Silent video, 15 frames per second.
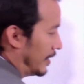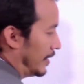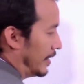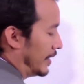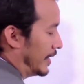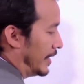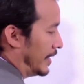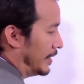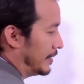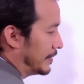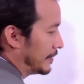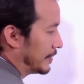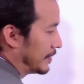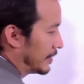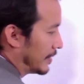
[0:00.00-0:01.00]
Again,
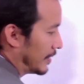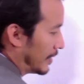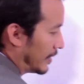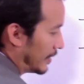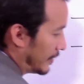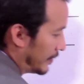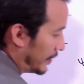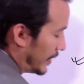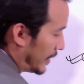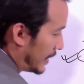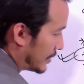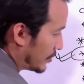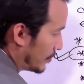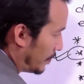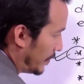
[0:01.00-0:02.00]
there are
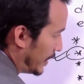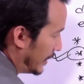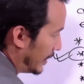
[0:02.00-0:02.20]
so many